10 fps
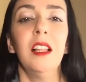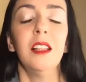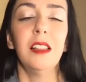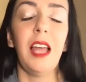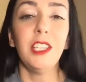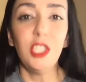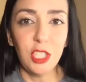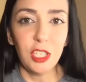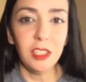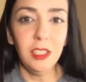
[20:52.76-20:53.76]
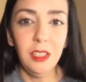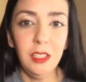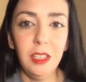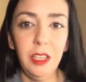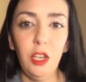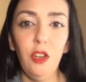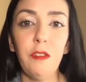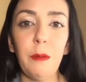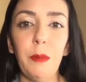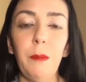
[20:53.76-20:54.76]
Last year in
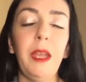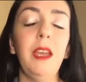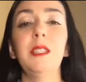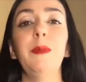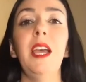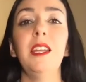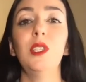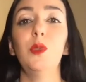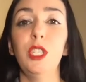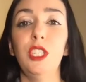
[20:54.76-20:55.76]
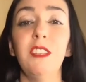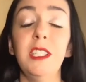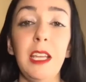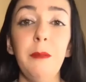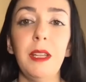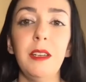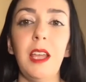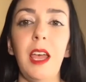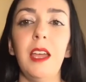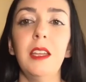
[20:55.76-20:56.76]
November, my husband had a switch of assignment
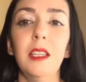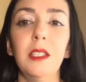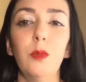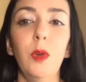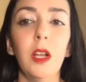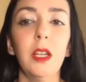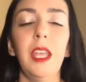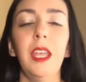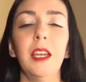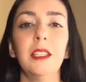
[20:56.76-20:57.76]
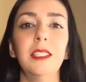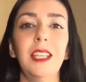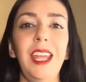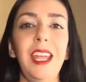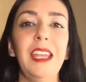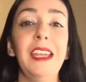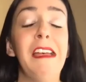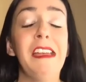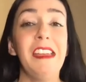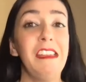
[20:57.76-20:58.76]
at his work, and a
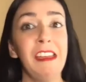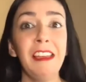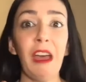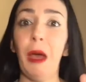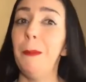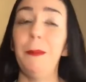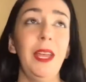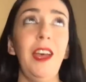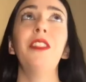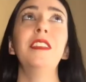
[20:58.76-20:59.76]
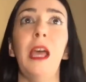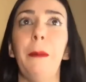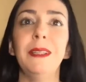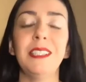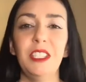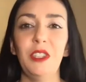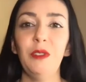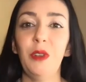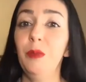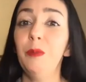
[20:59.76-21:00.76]
hiccup, how this happens, I don't
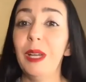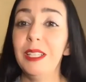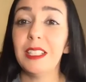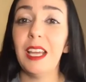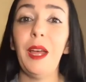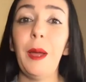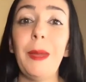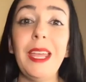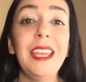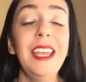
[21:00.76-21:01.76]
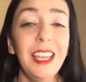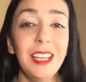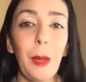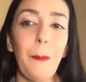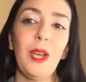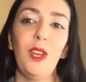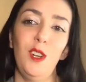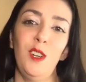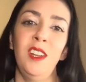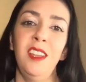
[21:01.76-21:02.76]
know, but a hiccup
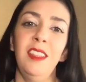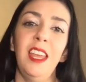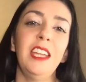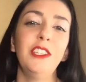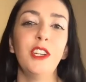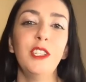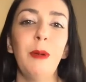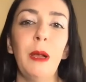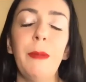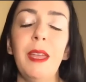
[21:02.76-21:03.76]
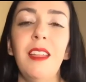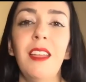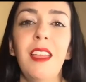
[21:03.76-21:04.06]
occurred in the HR department